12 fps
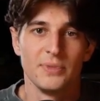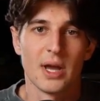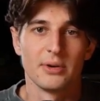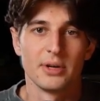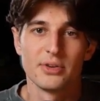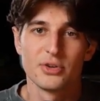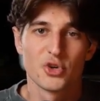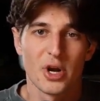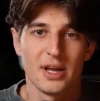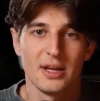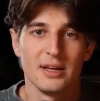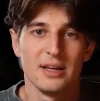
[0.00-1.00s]
Now, another
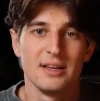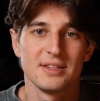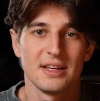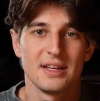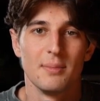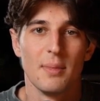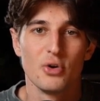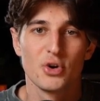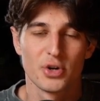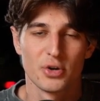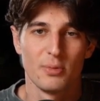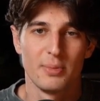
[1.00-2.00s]
trait is an
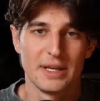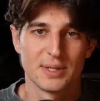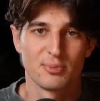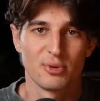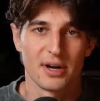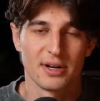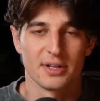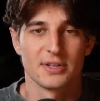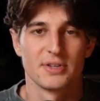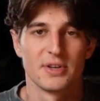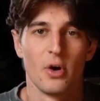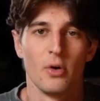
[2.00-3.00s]
emotional-based
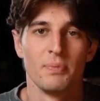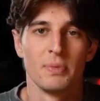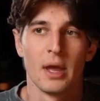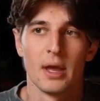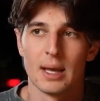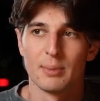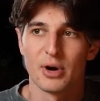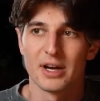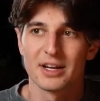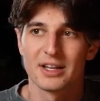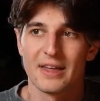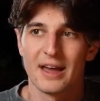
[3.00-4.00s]
product. So a
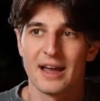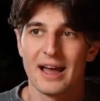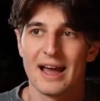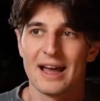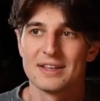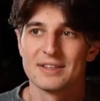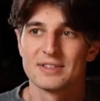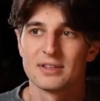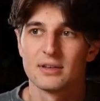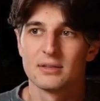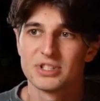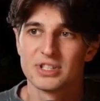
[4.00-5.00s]
product that has
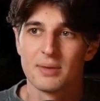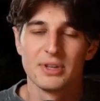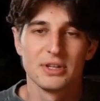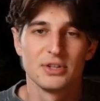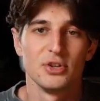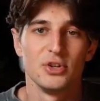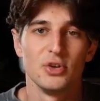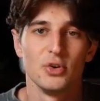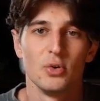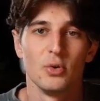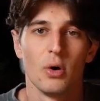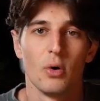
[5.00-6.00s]
something to
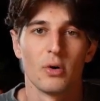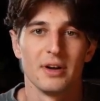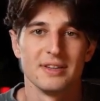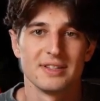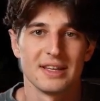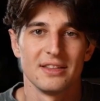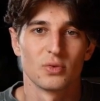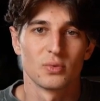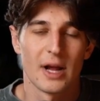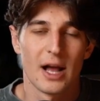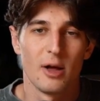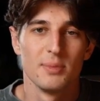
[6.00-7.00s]
do or is in the
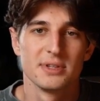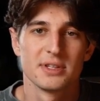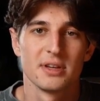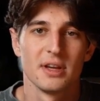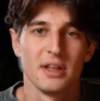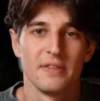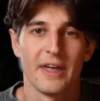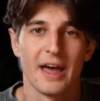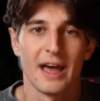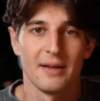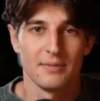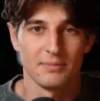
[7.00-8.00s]
realms
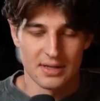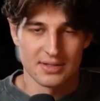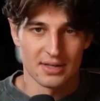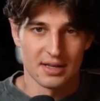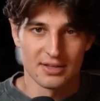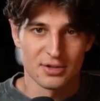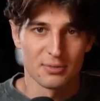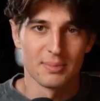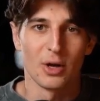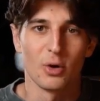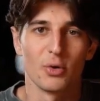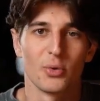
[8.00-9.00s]
that is
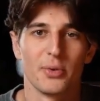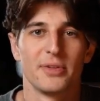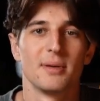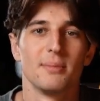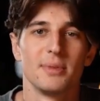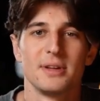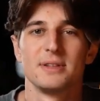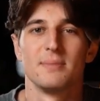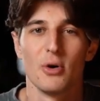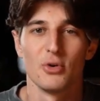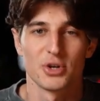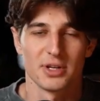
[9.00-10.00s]
intermingled with somebody's
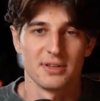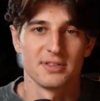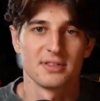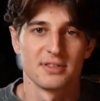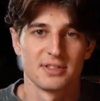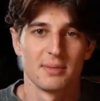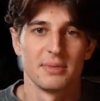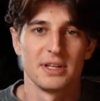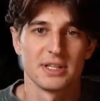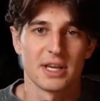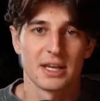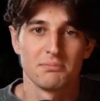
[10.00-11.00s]
emotions,
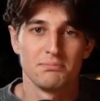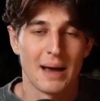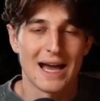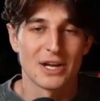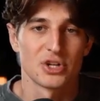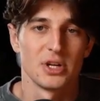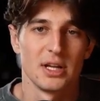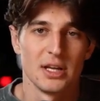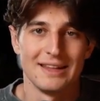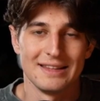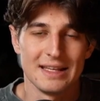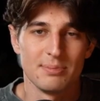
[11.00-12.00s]
somebody's passionate
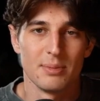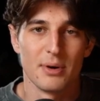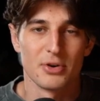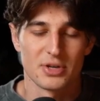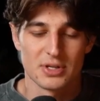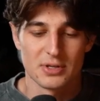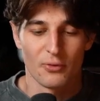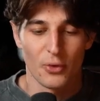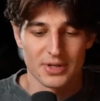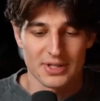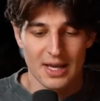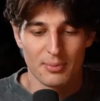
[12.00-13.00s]
and deep emotions. So
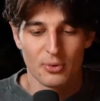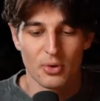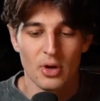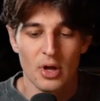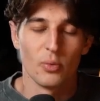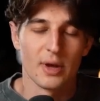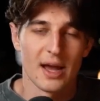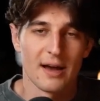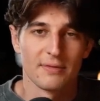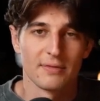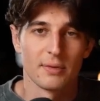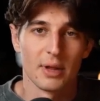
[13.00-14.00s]
for example, we
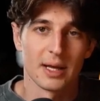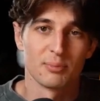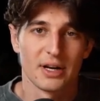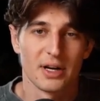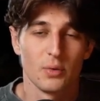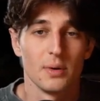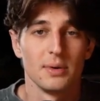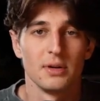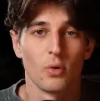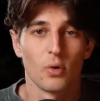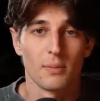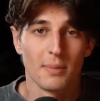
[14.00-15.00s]
have pregnant
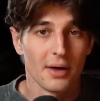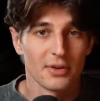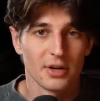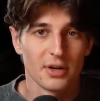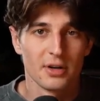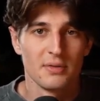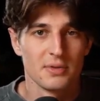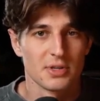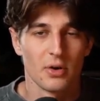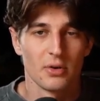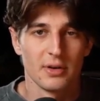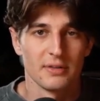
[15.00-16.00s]
women or motherhood.
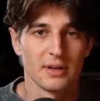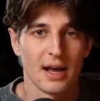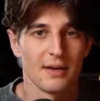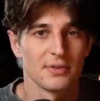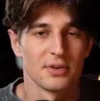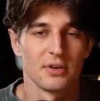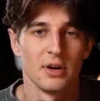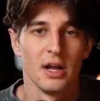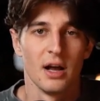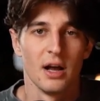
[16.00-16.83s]
So even after